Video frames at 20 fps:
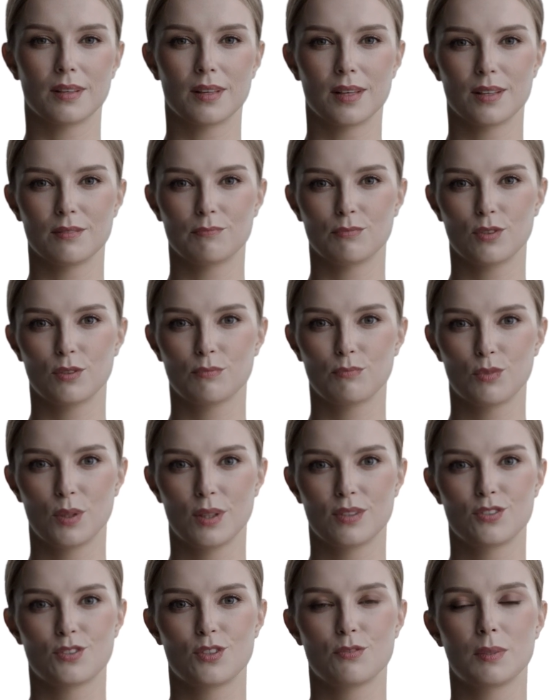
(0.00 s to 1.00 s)
If you have
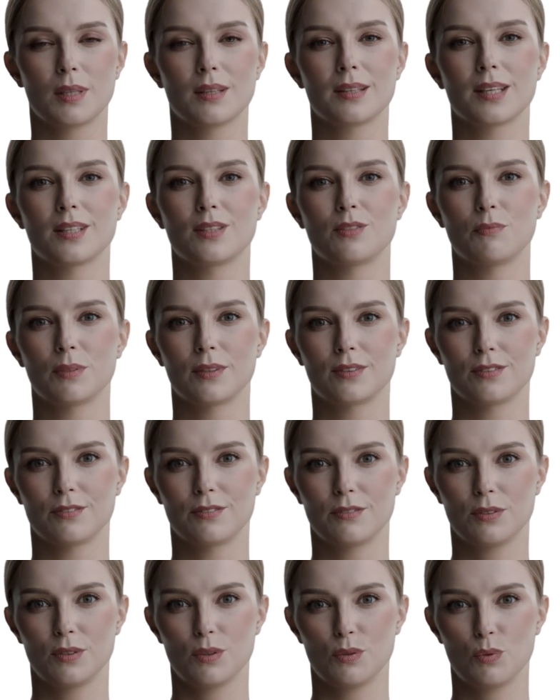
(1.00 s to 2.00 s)
questions about
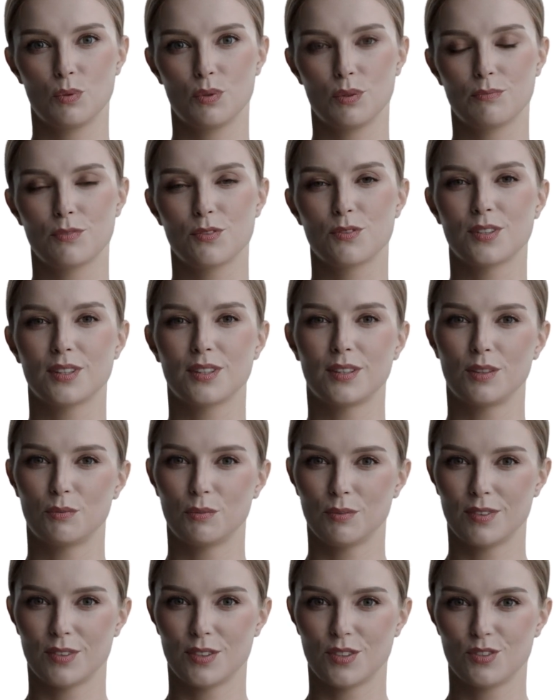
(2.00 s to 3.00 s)
easements, or if you're dealing
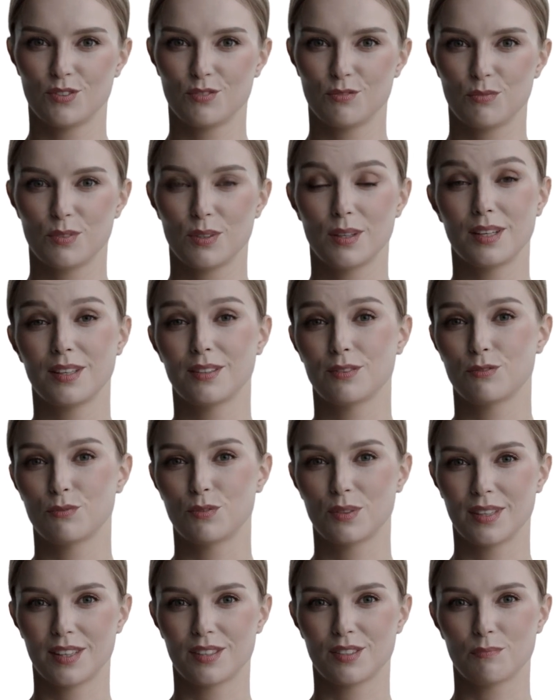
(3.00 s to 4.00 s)
with an issue related to
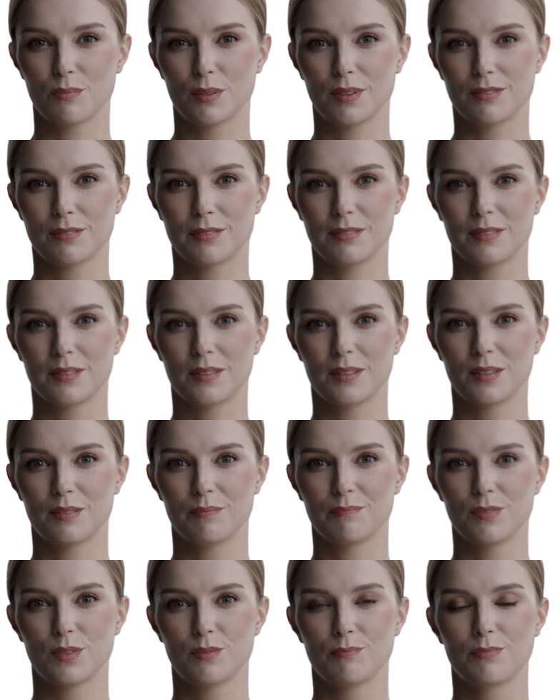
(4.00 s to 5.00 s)
an easement,
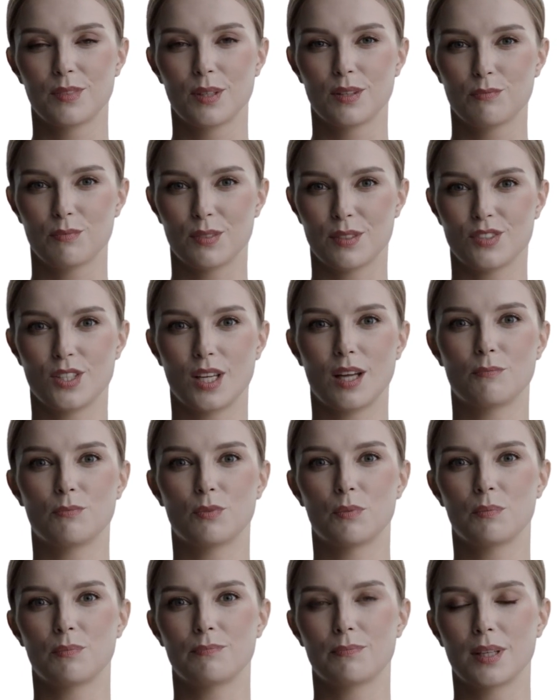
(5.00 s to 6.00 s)
feel free to reach out
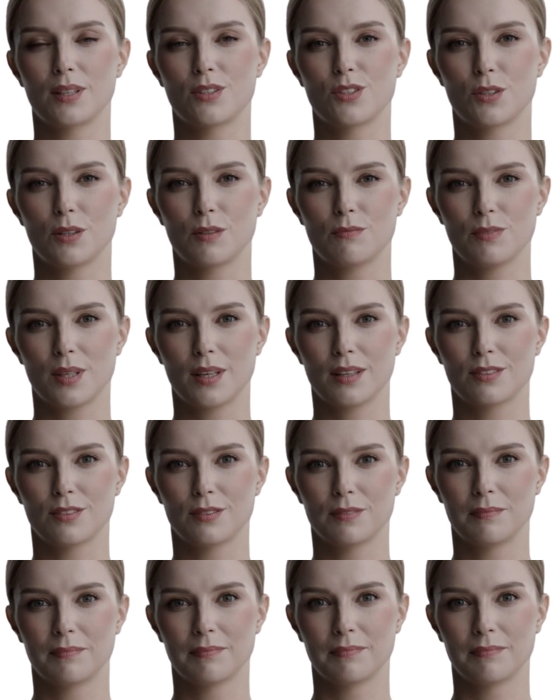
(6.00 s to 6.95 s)
for professional advice.